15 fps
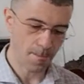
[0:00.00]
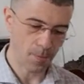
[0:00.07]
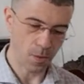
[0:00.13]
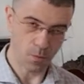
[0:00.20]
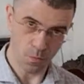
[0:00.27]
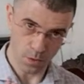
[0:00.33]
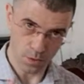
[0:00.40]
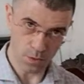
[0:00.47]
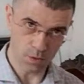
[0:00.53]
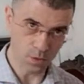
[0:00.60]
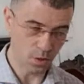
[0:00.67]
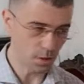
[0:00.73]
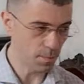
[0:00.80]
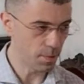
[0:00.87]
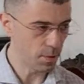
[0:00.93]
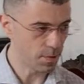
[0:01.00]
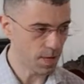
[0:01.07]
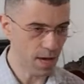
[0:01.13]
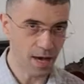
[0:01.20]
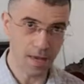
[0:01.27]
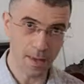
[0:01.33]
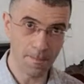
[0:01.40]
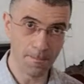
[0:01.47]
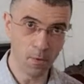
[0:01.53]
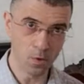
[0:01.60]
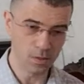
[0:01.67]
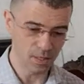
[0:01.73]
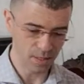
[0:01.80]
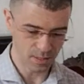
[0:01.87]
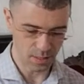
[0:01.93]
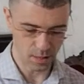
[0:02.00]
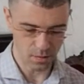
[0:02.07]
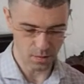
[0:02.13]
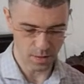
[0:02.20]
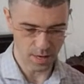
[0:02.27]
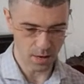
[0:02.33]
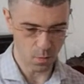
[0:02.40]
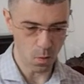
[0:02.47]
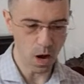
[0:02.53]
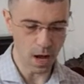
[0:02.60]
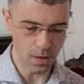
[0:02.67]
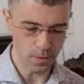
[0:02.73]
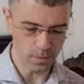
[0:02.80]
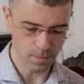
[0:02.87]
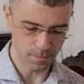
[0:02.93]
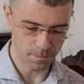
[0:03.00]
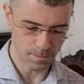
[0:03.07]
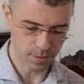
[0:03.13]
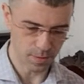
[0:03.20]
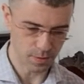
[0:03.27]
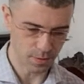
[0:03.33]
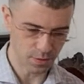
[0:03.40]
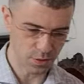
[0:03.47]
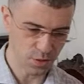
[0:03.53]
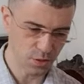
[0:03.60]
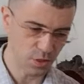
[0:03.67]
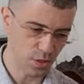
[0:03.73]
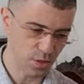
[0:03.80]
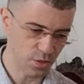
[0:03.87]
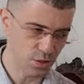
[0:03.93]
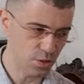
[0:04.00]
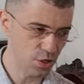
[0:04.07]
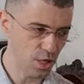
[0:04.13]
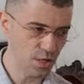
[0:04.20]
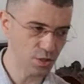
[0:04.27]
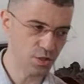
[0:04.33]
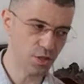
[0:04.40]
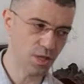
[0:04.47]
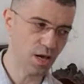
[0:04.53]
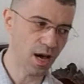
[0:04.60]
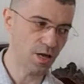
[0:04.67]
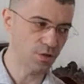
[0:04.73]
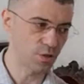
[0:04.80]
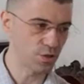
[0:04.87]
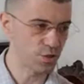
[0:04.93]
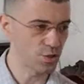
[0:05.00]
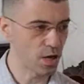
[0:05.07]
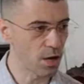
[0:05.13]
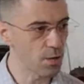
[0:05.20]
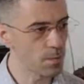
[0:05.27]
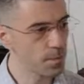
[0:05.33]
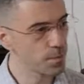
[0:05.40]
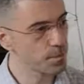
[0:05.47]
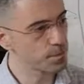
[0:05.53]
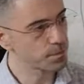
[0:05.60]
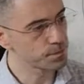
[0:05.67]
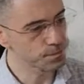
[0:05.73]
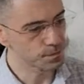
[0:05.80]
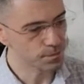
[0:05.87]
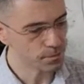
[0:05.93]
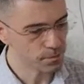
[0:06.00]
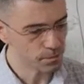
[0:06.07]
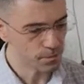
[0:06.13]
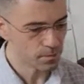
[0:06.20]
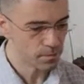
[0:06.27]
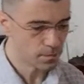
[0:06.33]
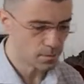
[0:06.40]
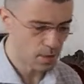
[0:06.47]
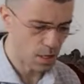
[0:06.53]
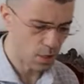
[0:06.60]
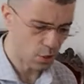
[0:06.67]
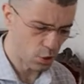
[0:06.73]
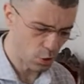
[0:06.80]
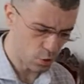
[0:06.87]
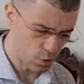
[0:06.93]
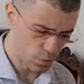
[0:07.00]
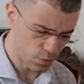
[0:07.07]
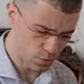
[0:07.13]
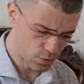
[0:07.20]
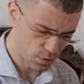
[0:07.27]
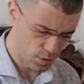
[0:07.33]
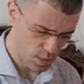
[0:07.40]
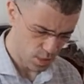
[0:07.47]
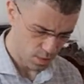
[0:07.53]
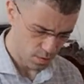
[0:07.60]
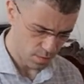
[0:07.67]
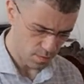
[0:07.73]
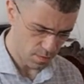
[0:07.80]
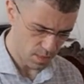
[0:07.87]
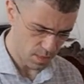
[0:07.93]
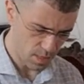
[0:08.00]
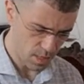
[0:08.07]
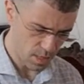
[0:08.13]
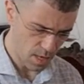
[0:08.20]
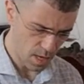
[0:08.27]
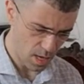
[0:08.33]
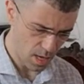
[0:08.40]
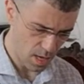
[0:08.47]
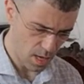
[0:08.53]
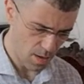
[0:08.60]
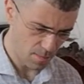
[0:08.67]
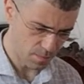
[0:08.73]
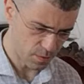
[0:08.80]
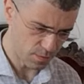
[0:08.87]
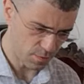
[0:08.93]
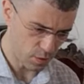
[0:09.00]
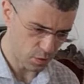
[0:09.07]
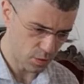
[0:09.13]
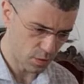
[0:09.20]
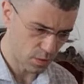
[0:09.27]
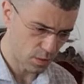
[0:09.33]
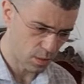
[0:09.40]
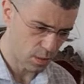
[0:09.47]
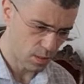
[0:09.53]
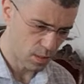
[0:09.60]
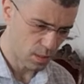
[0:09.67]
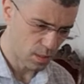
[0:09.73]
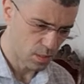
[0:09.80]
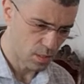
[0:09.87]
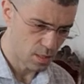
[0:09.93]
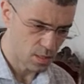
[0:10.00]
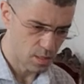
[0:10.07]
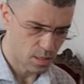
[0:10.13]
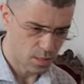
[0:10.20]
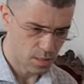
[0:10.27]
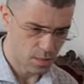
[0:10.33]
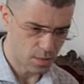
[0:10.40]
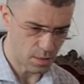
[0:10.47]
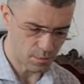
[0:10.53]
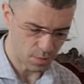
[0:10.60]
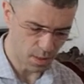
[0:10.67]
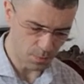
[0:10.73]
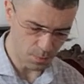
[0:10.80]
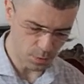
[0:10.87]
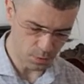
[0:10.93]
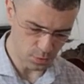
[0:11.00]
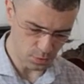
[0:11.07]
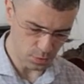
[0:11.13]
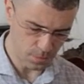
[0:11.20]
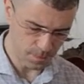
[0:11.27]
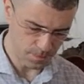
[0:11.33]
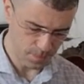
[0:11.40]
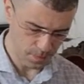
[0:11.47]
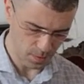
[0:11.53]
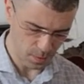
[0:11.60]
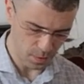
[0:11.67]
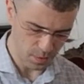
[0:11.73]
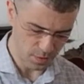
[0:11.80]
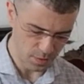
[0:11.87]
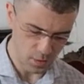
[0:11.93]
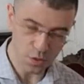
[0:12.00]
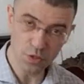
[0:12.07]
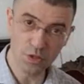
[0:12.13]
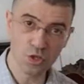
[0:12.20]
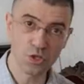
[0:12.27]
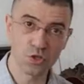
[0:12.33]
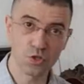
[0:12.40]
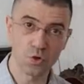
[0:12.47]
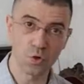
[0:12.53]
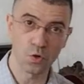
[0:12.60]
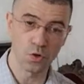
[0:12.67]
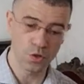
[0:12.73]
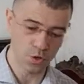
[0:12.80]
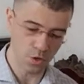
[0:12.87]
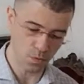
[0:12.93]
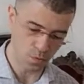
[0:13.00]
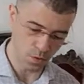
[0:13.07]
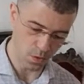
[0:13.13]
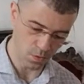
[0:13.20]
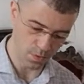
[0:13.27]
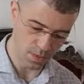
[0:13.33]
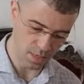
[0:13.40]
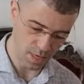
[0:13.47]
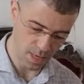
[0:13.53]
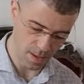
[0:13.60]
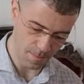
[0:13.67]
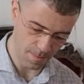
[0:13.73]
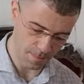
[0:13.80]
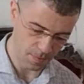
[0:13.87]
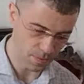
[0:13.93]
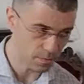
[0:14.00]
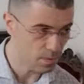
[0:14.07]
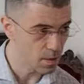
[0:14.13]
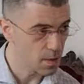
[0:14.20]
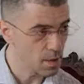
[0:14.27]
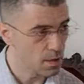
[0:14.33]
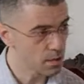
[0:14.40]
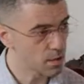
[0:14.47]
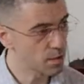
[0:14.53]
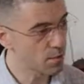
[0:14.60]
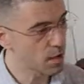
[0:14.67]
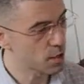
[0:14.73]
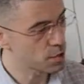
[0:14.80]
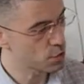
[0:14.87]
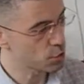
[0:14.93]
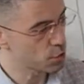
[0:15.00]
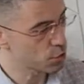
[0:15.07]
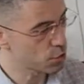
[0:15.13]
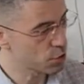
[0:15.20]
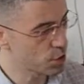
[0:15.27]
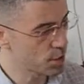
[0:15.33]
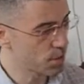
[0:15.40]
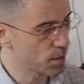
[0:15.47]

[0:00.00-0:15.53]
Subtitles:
We're going to talk about that in more detail in a while, but I'm just going to change the cartridge now. I'm going to use the let's have a look. The 3.0. I'm going to just show you what the device shows you.